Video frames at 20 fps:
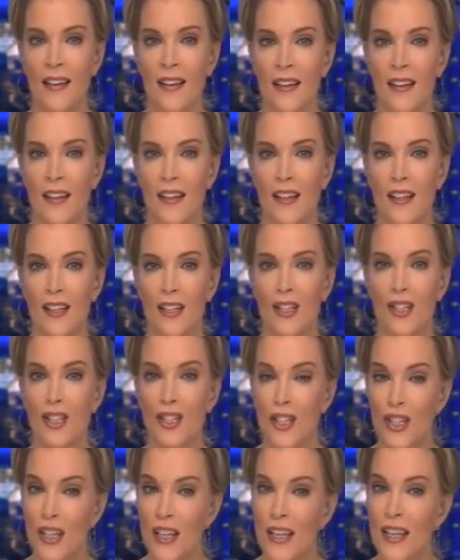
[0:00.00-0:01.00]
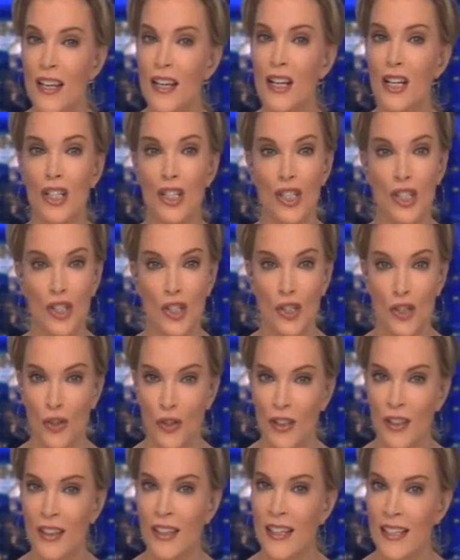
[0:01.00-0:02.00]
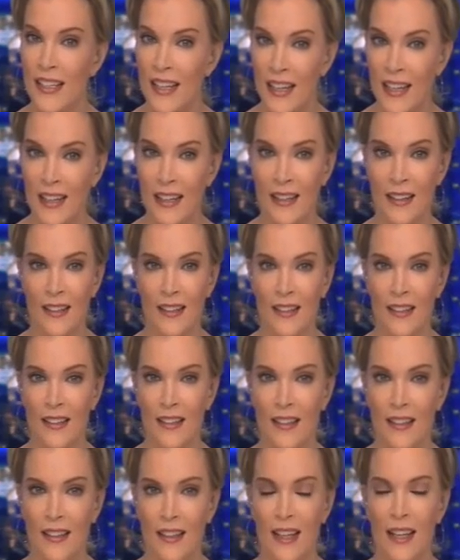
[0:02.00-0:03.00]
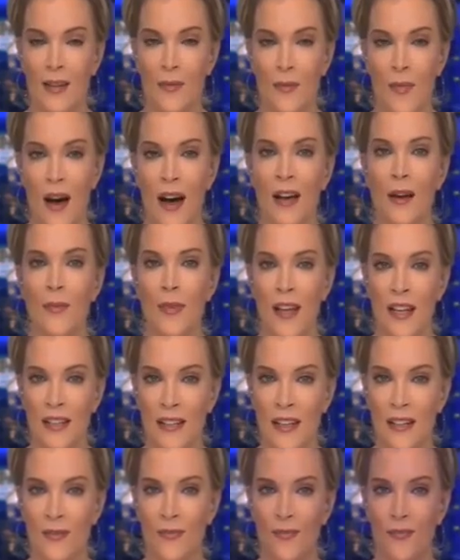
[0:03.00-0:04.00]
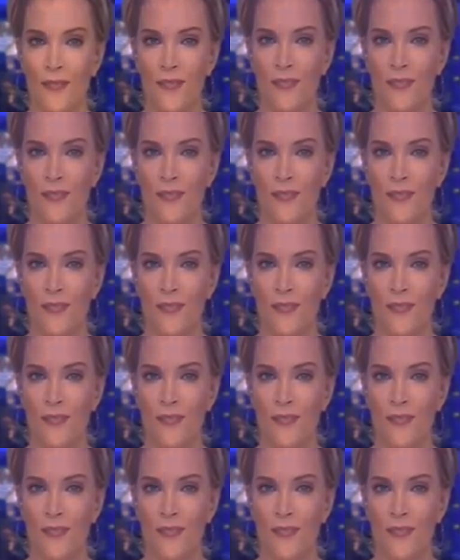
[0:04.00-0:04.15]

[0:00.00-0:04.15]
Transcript: The one I call the she uh, sentimental did, feminist movement, opinion.